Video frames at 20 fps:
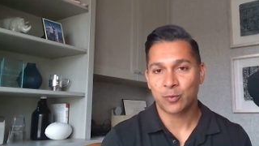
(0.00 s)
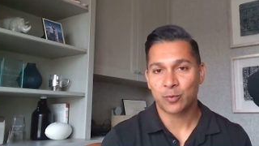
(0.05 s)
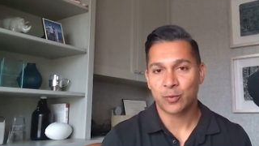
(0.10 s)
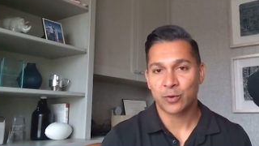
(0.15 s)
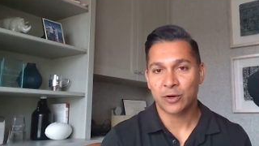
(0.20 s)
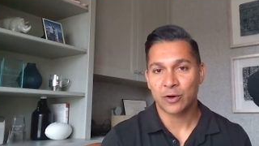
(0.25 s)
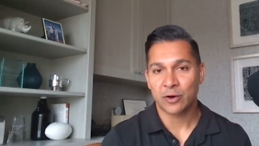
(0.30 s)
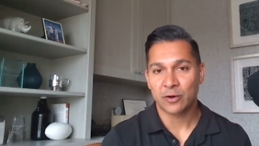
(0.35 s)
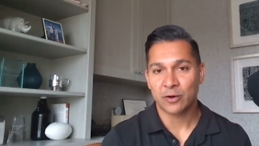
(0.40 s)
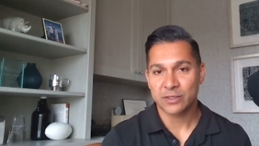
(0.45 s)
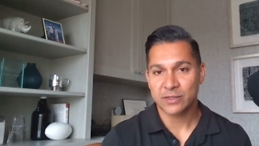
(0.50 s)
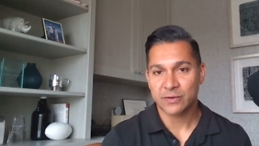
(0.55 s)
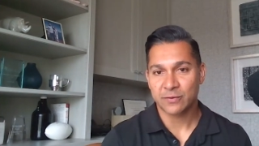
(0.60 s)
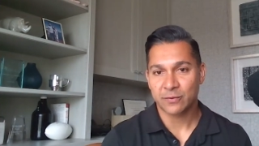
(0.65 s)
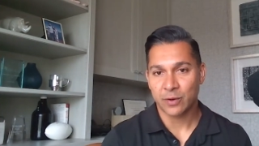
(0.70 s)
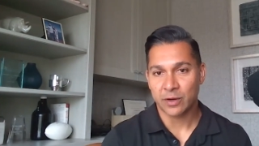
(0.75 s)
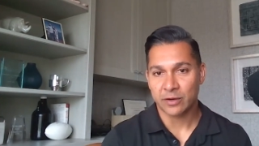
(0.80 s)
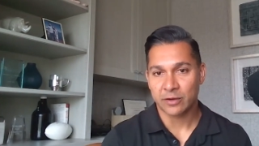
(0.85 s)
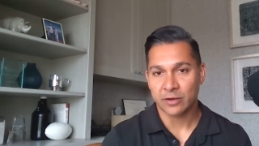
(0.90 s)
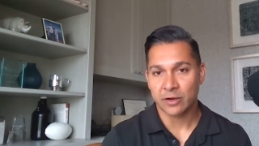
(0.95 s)
regardless of
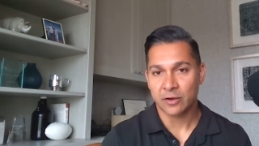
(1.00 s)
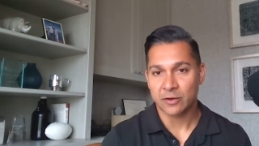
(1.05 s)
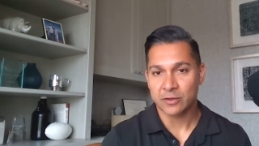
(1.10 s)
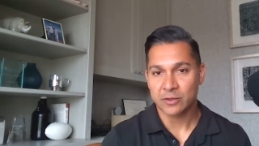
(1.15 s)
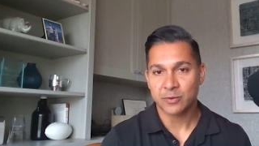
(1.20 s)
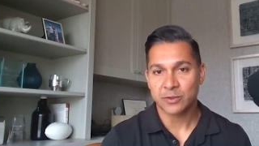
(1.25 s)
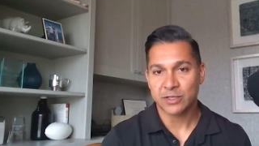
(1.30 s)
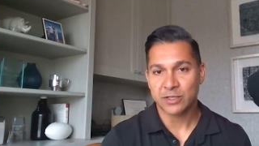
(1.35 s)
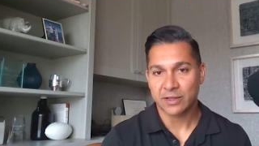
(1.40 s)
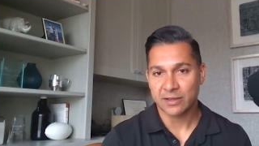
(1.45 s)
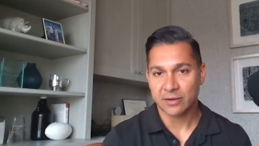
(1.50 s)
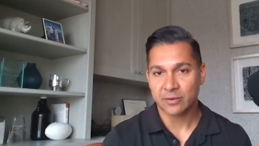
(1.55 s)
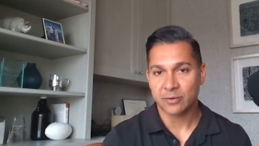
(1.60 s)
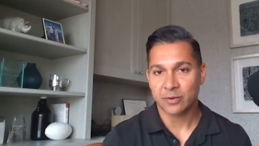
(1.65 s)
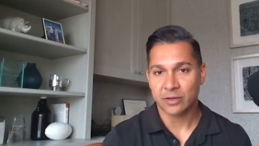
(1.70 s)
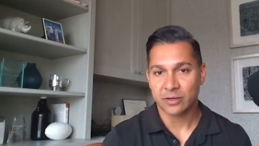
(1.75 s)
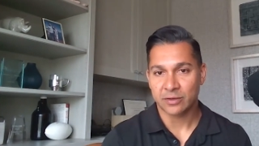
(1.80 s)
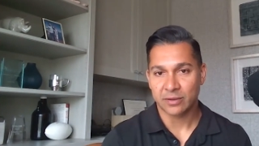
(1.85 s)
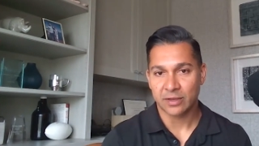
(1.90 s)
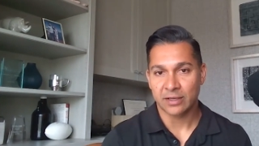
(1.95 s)
where it goes, which I think
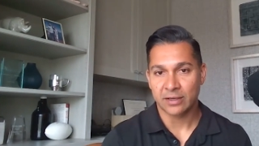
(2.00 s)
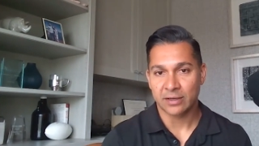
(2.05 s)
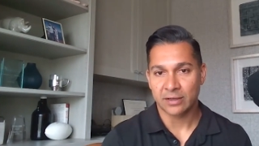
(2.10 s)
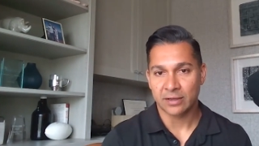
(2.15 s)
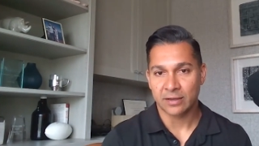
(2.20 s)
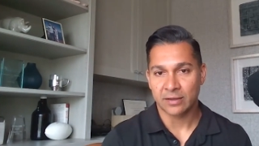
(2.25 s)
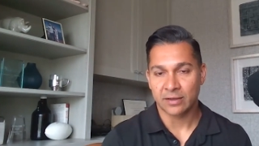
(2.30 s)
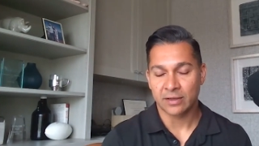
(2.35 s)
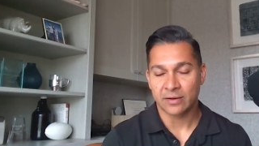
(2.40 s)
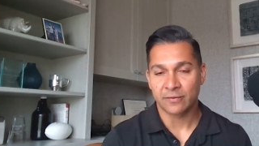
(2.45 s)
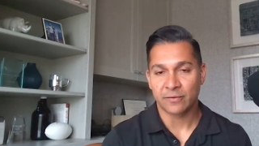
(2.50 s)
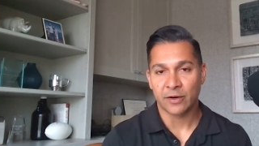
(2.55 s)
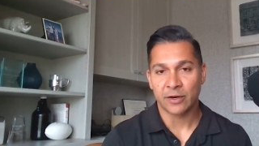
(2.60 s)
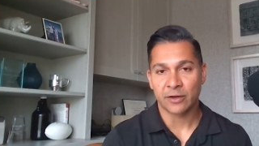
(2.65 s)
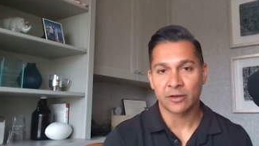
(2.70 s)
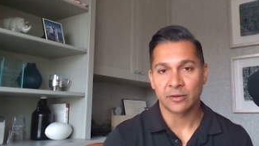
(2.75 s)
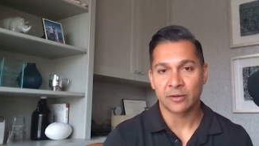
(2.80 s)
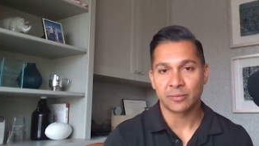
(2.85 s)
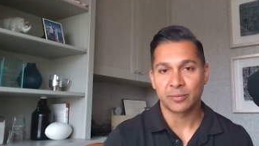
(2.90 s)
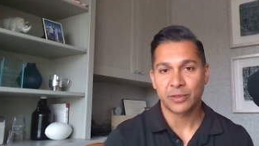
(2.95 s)
we're in a
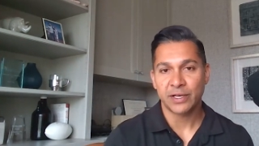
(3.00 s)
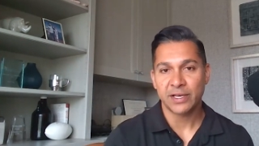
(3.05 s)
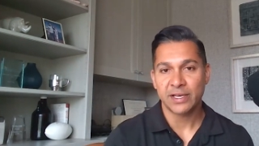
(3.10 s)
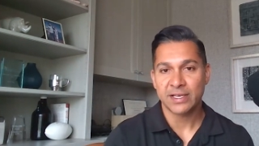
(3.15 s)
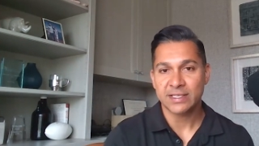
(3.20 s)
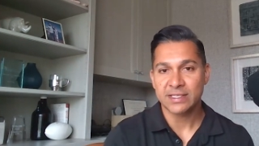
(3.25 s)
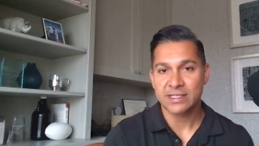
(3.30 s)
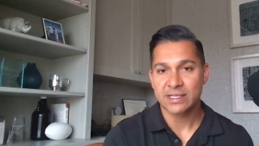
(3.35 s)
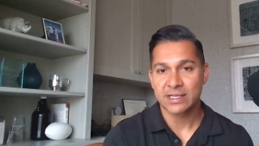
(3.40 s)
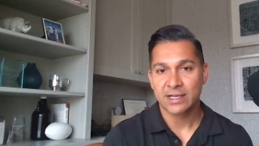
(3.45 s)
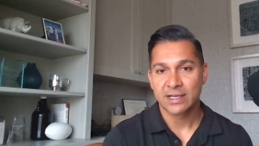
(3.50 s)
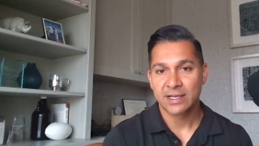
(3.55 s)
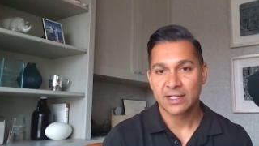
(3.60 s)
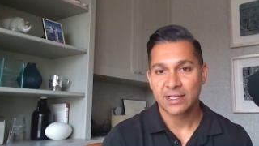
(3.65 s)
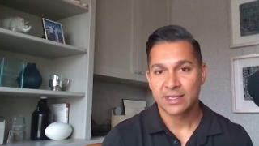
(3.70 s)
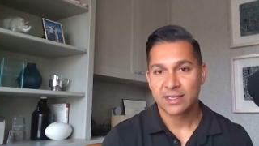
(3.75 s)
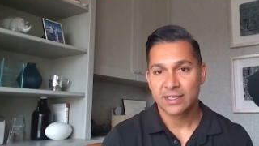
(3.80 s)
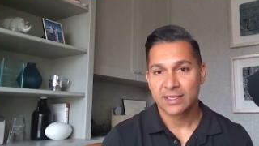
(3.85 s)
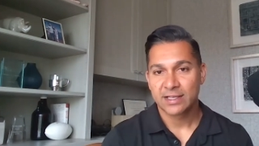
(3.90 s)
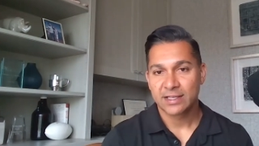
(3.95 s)
very good place,
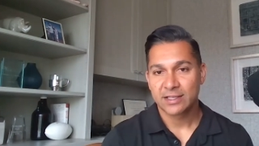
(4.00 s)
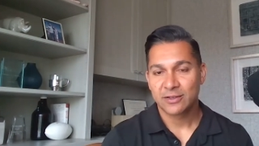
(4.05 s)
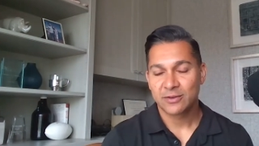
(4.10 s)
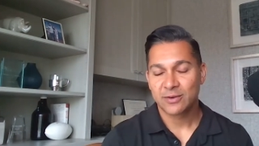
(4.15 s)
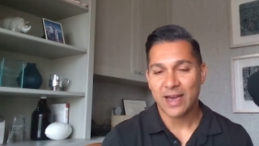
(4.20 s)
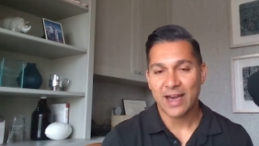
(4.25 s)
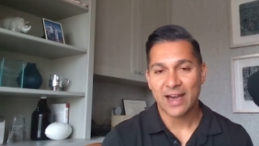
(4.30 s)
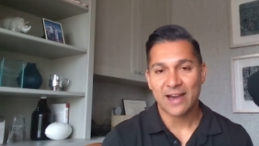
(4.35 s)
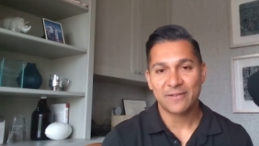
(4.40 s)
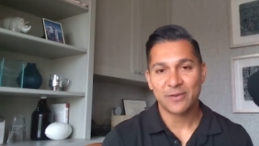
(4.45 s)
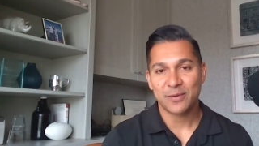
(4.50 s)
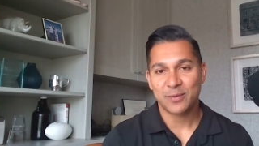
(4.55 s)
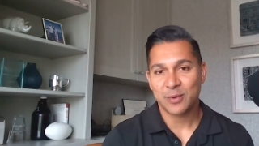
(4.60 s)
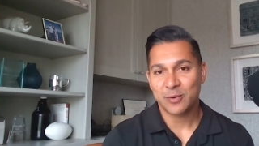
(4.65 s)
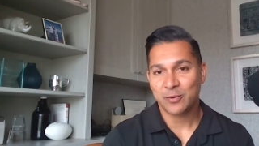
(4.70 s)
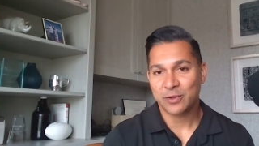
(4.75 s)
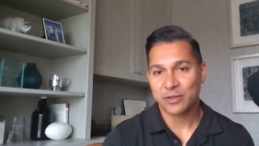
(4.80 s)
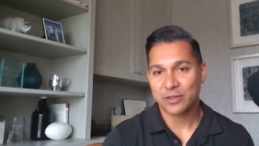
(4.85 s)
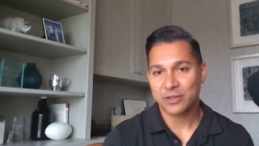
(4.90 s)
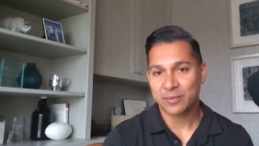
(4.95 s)
you have to be
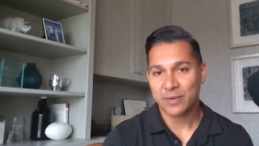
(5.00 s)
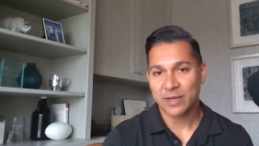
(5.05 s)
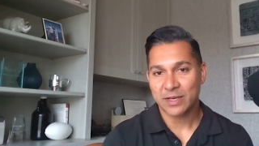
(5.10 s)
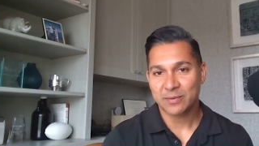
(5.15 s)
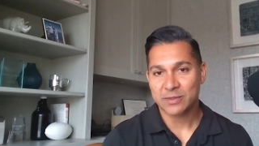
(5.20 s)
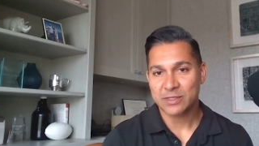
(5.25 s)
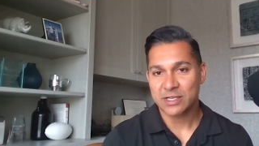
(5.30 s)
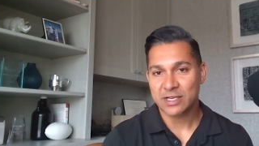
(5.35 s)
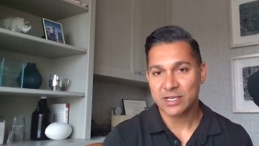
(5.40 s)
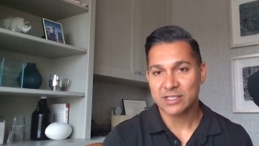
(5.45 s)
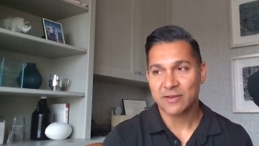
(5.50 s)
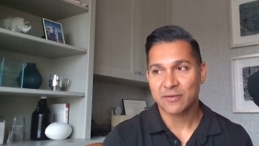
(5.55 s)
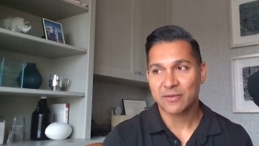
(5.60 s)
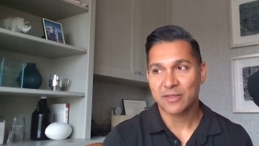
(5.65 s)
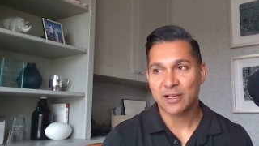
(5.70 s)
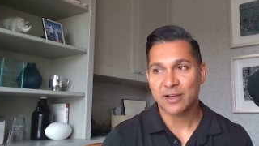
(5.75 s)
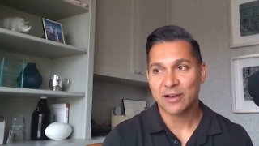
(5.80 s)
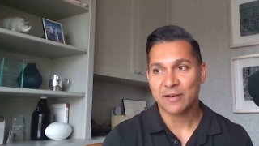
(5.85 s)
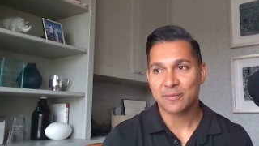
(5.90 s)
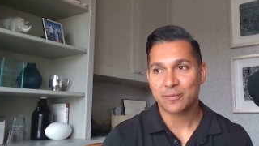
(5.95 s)
willing to make mistakes. I
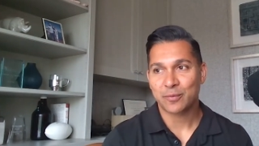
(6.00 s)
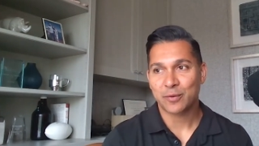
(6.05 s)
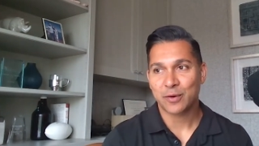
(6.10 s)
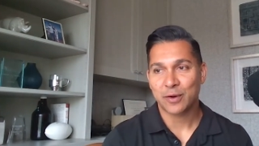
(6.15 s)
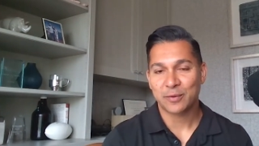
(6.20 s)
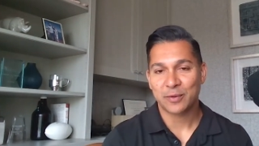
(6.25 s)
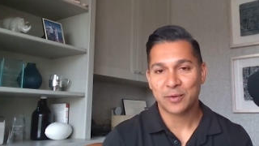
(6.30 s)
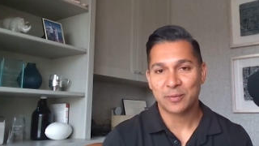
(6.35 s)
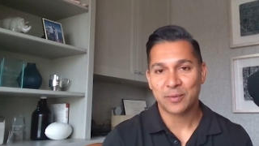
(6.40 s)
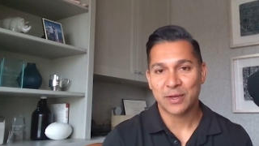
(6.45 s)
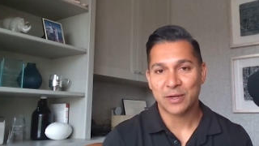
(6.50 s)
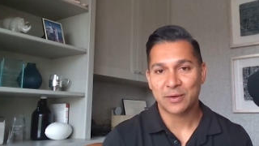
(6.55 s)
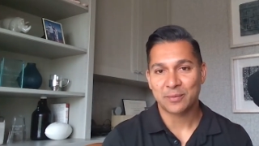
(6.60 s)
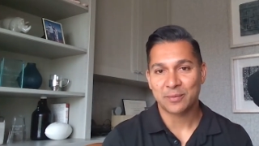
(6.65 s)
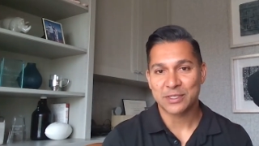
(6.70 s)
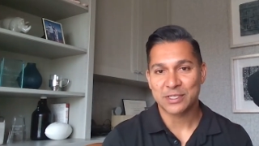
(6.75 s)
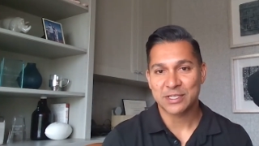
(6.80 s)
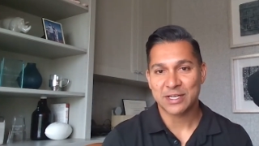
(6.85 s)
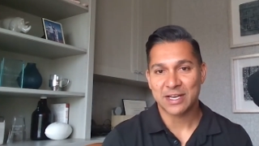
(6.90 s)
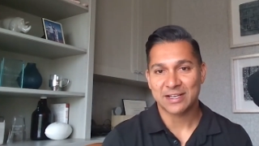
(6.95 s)
think I've probably made a
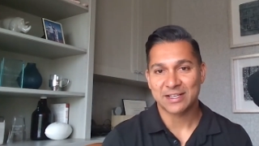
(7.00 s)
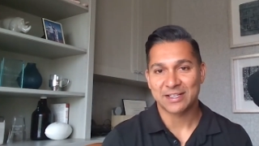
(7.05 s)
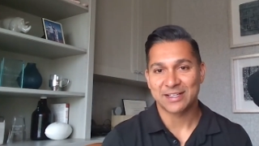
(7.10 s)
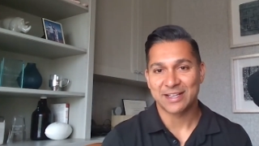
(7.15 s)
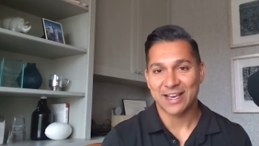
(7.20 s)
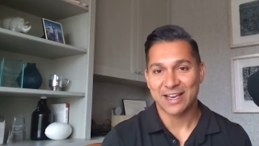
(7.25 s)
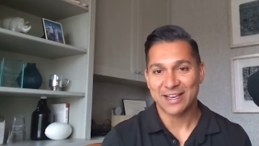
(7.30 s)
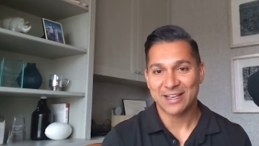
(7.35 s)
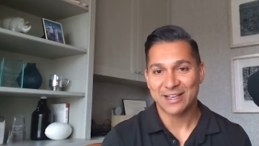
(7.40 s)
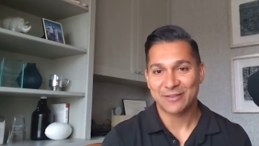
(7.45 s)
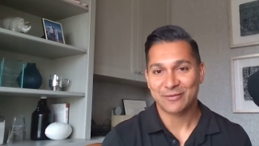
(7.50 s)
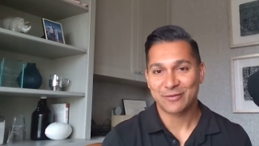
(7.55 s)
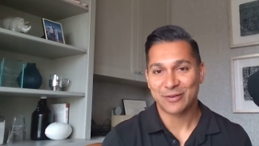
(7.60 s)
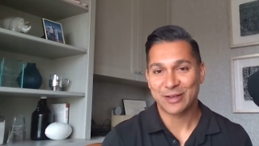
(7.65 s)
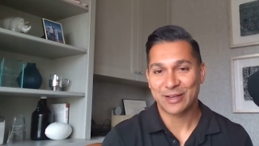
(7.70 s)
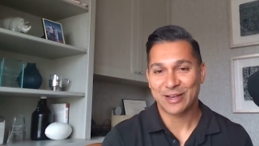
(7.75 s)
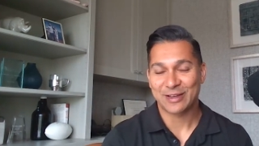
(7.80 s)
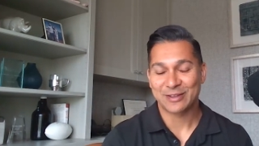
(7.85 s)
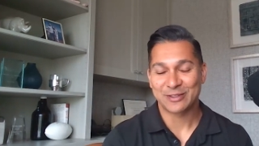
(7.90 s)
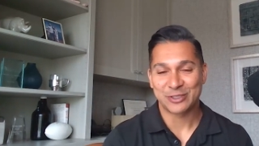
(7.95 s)
mistake a day.
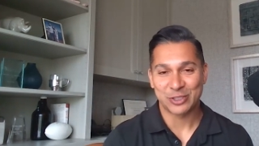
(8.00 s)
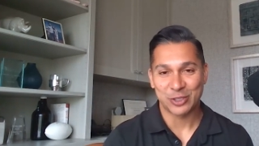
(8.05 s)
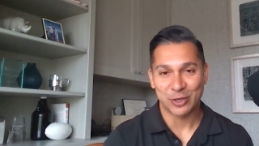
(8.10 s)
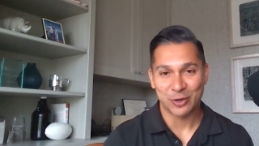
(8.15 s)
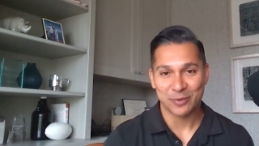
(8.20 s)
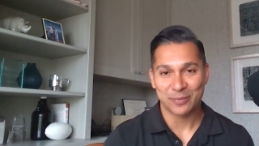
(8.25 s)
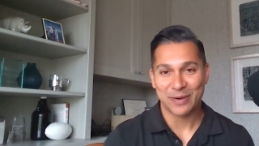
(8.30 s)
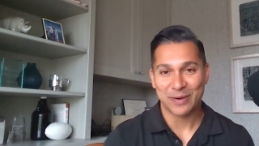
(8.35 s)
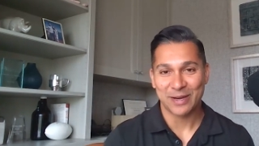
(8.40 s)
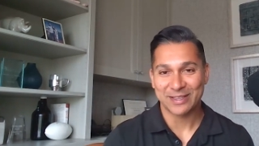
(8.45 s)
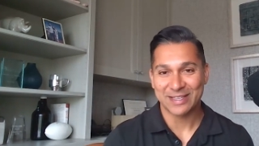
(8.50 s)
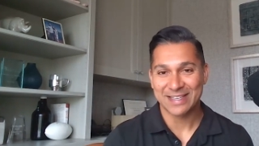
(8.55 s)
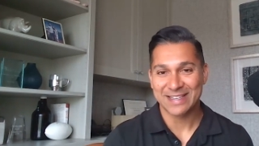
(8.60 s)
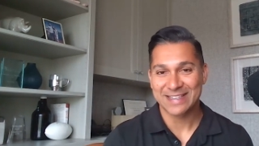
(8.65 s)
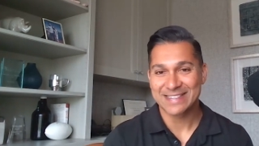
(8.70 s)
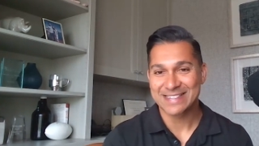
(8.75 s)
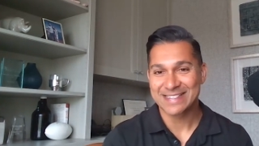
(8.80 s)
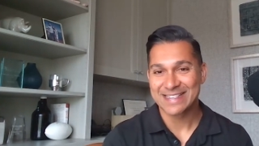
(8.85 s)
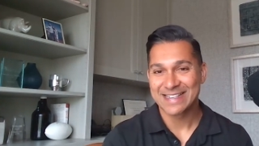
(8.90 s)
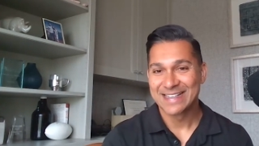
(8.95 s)
I joke about
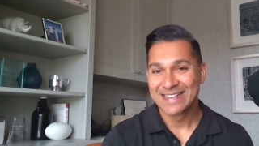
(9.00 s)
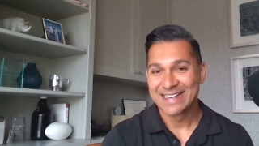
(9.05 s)
this.